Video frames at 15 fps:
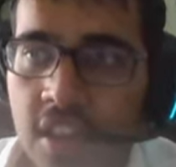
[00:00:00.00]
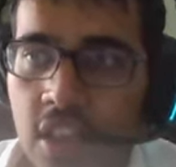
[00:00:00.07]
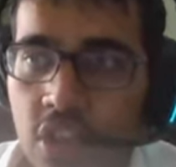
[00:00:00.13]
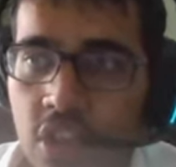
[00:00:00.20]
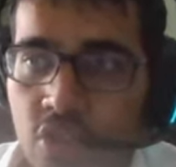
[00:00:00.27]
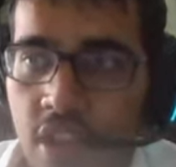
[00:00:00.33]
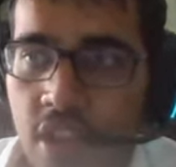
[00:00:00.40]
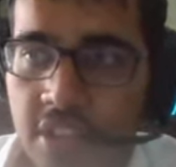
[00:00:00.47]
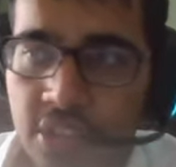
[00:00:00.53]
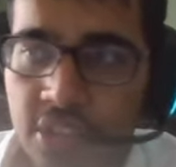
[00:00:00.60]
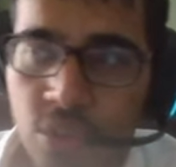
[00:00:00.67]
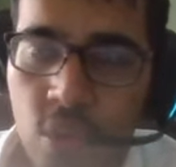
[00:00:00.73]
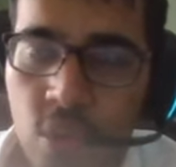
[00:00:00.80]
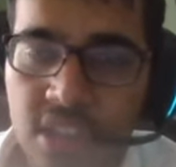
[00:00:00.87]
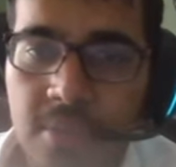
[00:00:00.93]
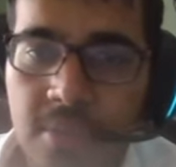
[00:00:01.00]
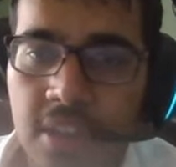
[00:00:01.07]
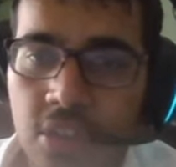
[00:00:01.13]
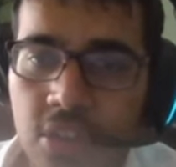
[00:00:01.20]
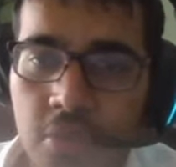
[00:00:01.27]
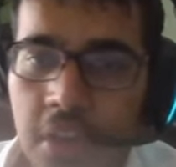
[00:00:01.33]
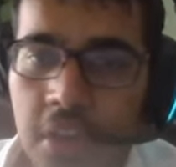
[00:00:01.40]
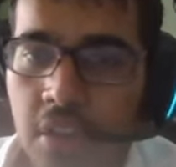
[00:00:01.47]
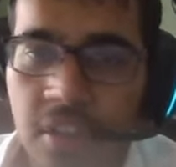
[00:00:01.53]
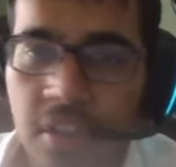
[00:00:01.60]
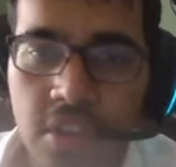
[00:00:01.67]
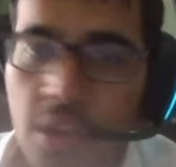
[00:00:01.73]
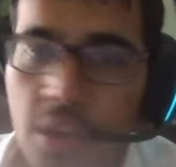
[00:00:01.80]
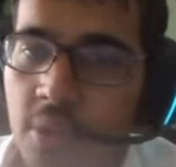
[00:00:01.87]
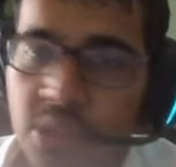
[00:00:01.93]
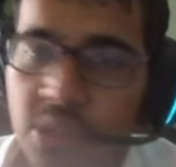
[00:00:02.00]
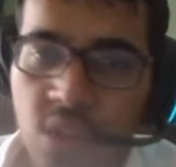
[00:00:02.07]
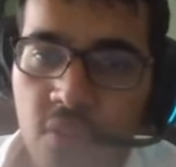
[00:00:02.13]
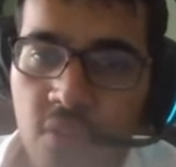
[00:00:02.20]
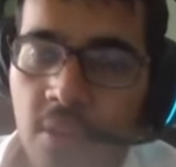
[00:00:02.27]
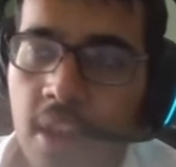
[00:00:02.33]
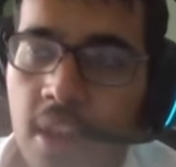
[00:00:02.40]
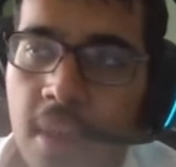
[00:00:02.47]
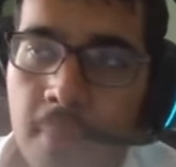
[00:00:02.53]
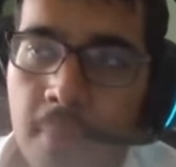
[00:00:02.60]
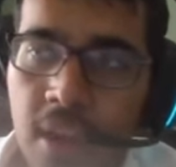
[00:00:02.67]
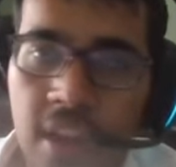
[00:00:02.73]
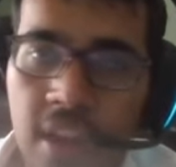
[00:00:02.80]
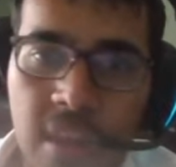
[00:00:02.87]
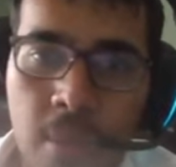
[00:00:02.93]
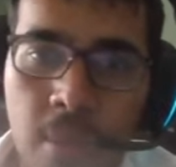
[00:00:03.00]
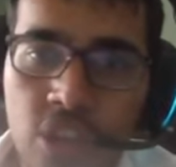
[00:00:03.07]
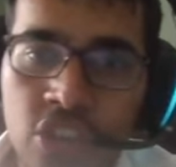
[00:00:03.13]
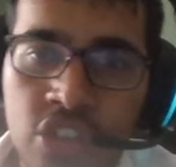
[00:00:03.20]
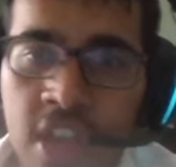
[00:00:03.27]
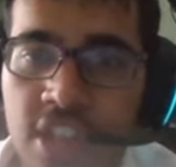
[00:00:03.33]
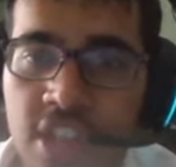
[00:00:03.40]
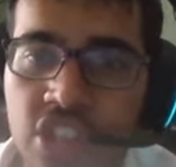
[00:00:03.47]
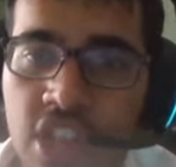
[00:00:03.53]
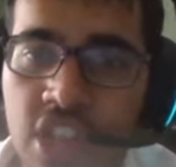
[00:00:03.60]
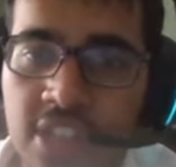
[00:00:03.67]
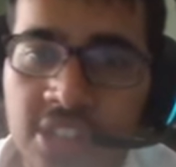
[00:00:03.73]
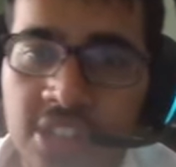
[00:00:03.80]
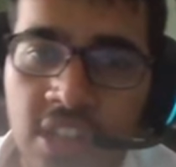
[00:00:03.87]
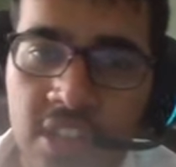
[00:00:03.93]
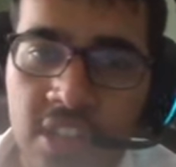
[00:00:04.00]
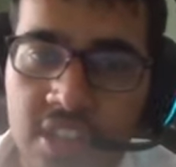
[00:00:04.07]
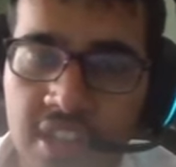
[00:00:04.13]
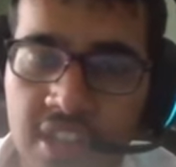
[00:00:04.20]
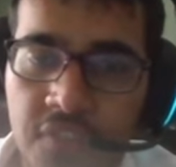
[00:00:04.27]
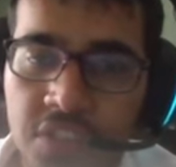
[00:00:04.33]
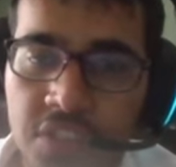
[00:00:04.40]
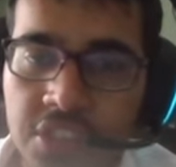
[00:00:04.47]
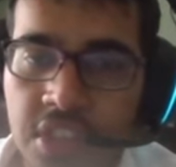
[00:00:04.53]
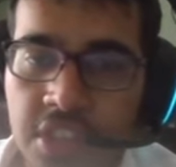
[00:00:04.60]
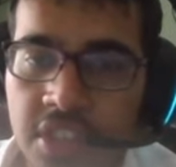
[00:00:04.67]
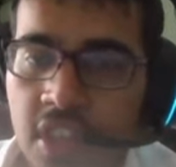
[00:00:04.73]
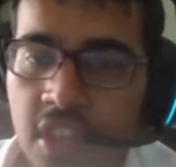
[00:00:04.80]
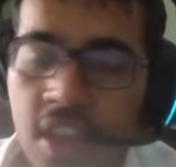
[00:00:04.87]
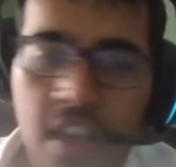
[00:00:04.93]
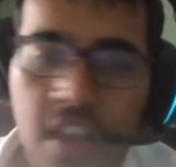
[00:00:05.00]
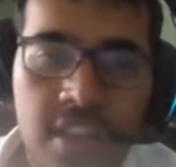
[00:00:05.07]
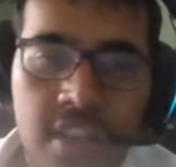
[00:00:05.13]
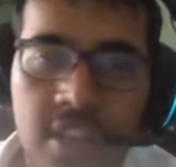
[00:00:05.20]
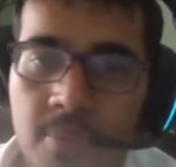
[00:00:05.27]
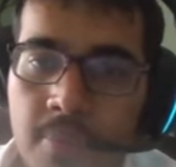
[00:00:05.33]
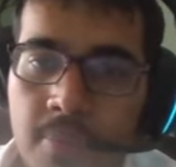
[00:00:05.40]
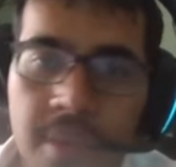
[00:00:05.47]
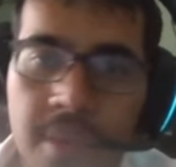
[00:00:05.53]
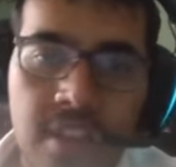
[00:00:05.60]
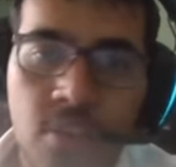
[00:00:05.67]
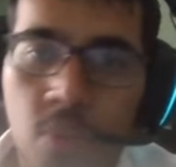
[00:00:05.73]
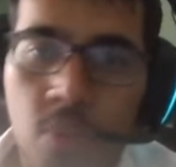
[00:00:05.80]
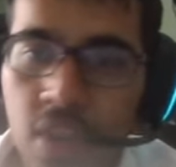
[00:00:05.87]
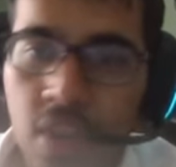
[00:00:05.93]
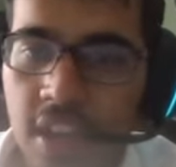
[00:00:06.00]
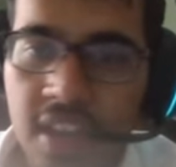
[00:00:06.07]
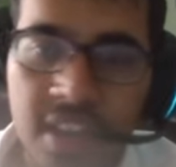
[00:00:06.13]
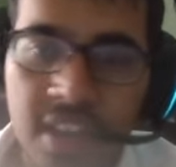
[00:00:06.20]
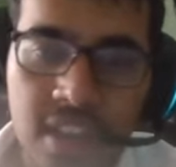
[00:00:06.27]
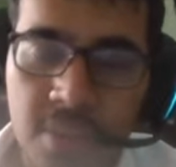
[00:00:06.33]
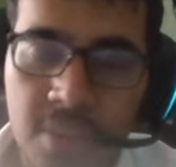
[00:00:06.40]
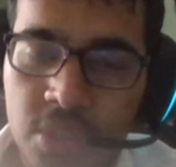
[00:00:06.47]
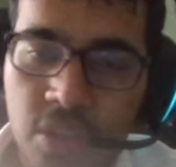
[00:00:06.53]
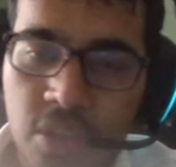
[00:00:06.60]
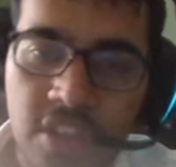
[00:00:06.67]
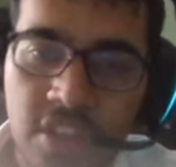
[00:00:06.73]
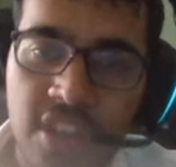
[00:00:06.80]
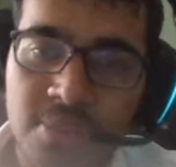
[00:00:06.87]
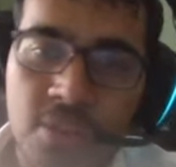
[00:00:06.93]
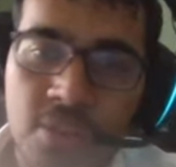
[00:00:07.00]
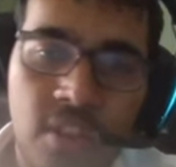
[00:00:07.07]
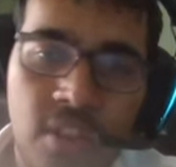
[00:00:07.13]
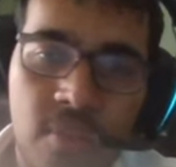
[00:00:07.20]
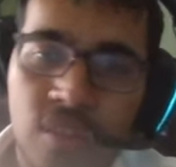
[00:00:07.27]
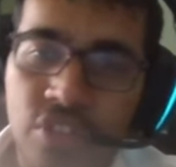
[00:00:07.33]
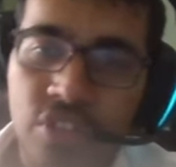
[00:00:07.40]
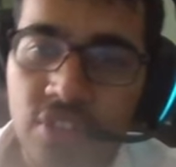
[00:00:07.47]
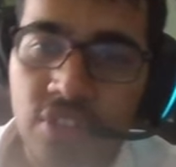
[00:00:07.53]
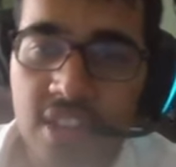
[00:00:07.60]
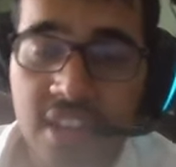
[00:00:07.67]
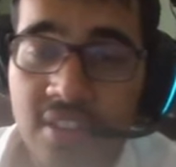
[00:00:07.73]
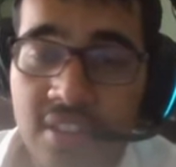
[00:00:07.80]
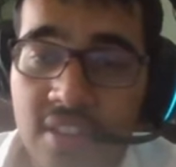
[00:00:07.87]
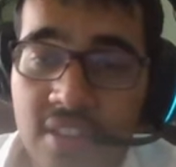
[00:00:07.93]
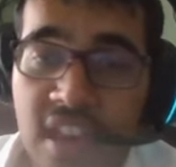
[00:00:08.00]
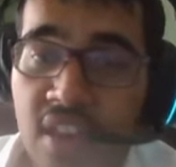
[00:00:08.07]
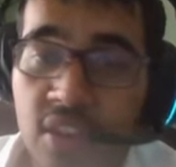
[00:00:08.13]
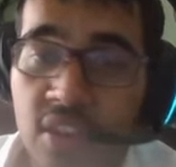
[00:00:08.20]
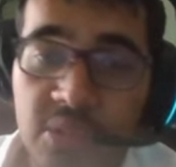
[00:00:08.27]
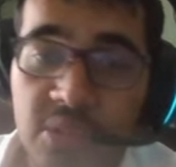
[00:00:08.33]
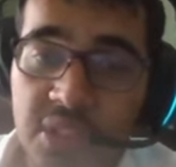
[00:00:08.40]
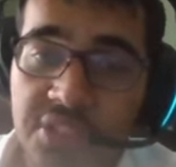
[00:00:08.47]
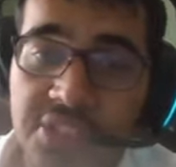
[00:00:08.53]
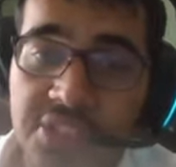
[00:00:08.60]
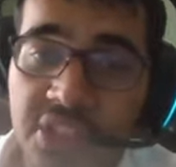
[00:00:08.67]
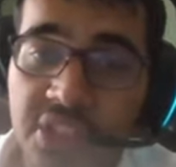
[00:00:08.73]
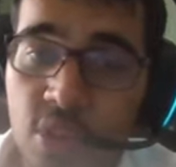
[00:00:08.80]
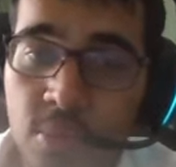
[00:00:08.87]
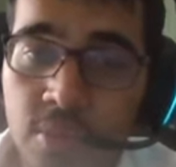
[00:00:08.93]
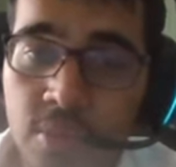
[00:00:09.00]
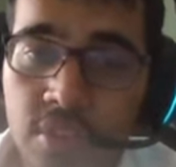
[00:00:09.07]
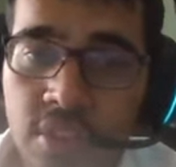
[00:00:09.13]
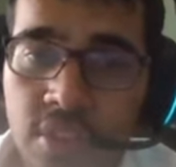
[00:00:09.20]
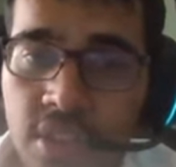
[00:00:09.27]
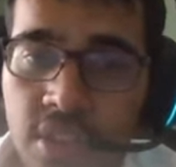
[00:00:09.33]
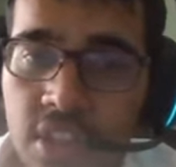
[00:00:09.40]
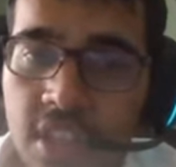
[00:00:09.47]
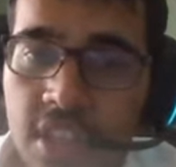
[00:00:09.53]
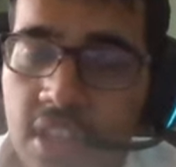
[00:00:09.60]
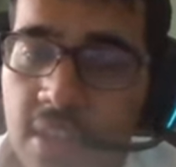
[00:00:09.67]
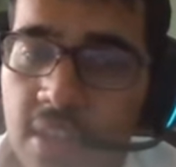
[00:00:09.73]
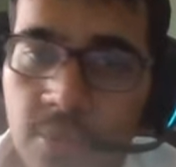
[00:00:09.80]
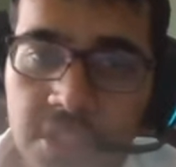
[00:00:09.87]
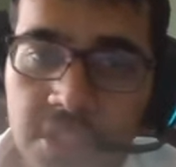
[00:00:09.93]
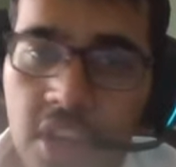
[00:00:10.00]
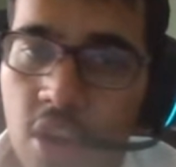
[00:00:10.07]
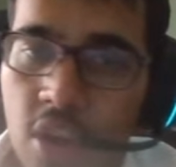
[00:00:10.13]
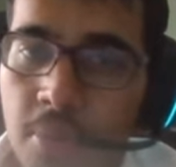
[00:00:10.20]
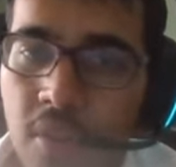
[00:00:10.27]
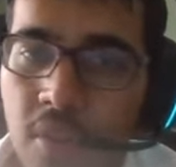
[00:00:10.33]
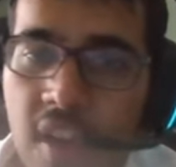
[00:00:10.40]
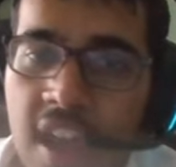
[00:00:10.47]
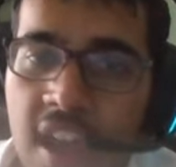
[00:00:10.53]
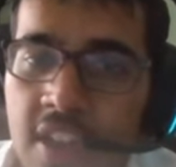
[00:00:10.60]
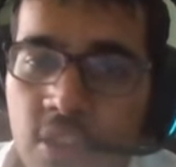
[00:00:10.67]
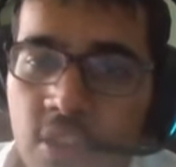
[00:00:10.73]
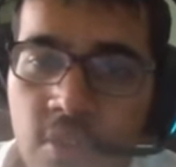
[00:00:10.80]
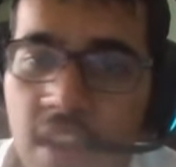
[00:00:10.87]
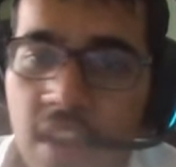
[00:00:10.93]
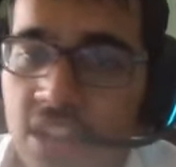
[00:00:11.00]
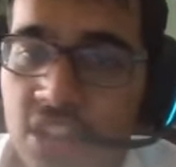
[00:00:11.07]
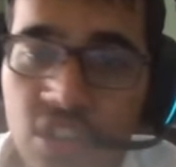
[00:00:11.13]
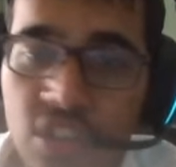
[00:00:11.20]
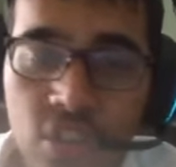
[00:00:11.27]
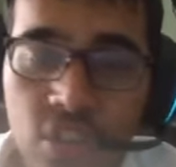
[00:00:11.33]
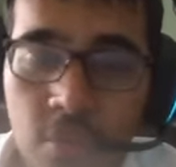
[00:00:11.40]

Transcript: Drago scores to make it 3 0, and you know it was over. Mikhail Mudryk had a chance to cut the deficit. He made it wide, and I'm sorry, guys. Mikhail Mudryk, he had it. Yeah, he was also terrible. He was terrible, and Ukraine just